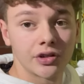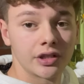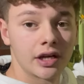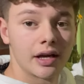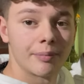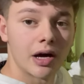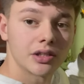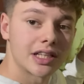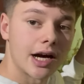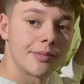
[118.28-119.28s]
the amount of
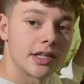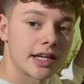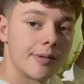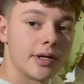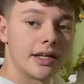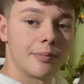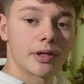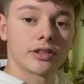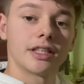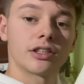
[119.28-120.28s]
time that they're going to be in here,
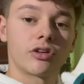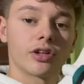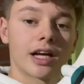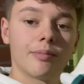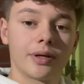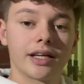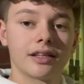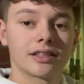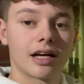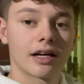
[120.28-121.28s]
because these are only going to be in
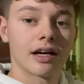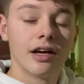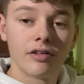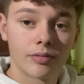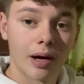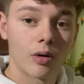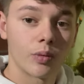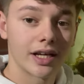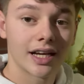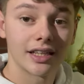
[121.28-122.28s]
this tank for about a
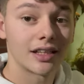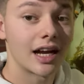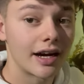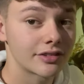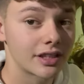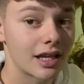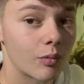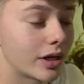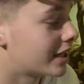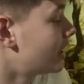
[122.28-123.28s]
week, and then after
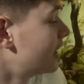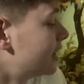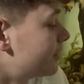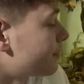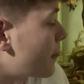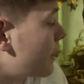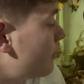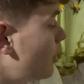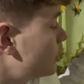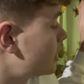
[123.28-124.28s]
week
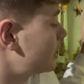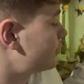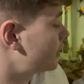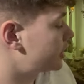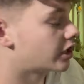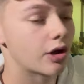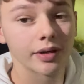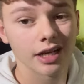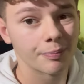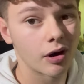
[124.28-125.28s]
most of these fish are
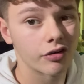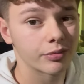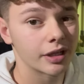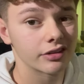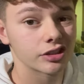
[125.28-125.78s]
going, apart from like the